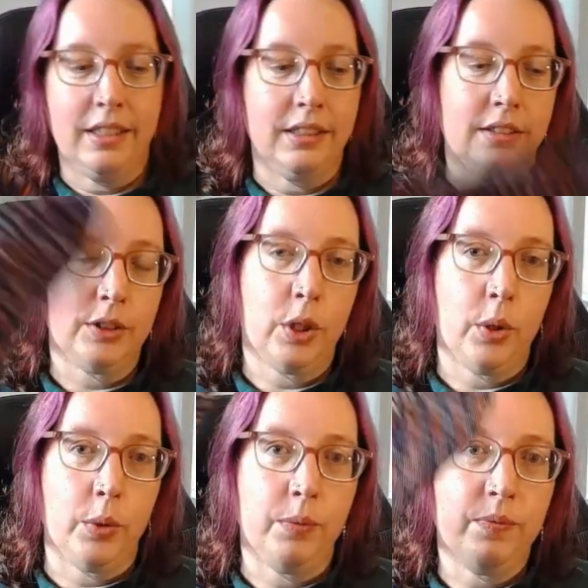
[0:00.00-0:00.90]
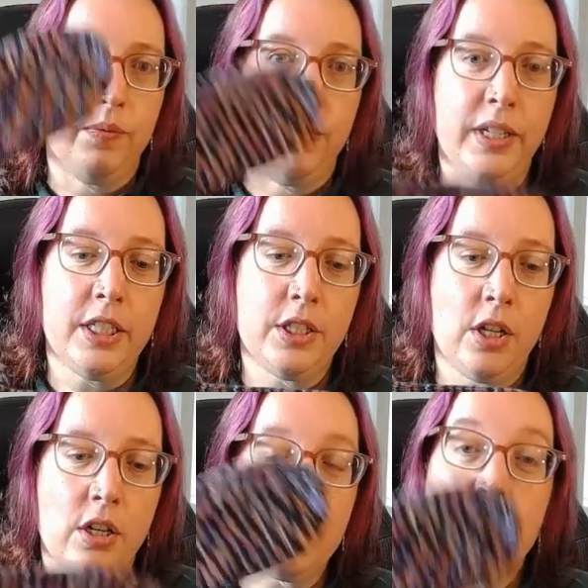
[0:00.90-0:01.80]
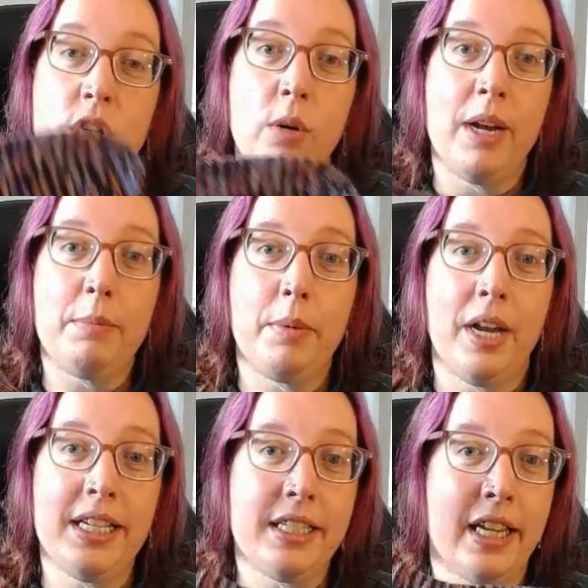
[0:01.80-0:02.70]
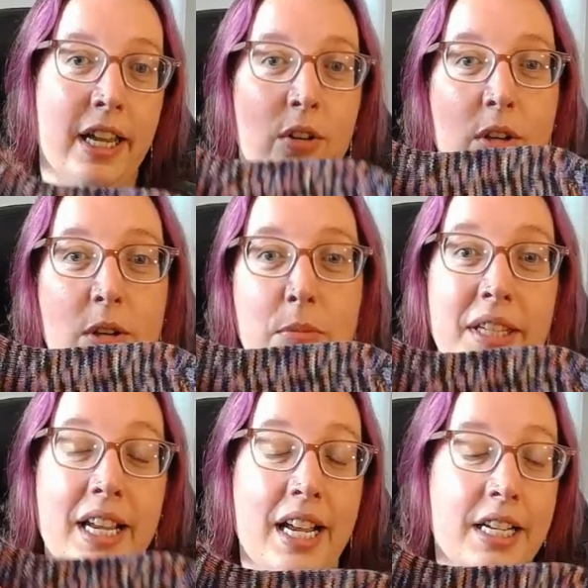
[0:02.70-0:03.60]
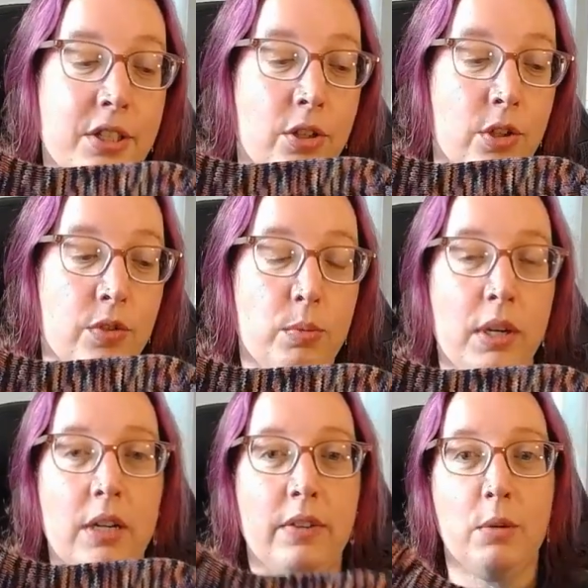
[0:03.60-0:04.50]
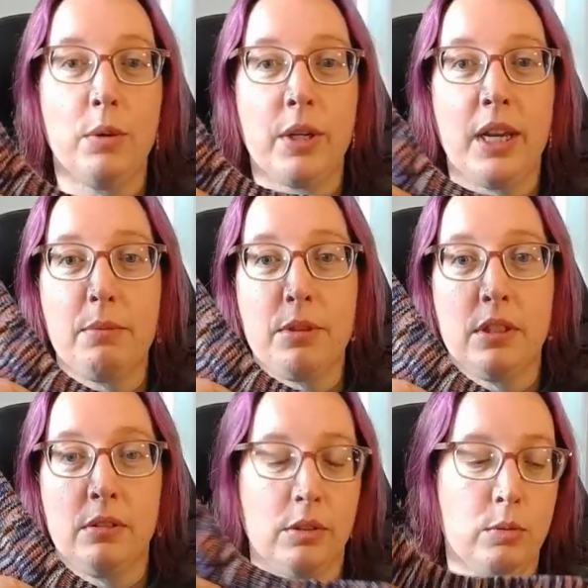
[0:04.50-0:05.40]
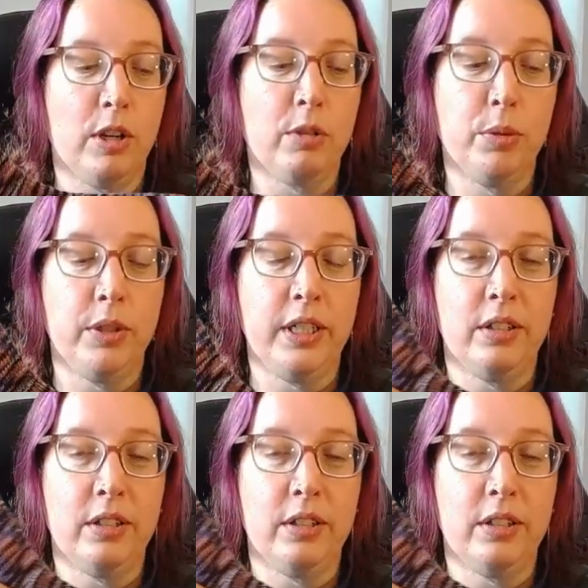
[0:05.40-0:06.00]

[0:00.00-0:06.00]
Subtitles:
So vanilla socks, toe up. I start on with a cast on of 12. I work up to 12 per needle.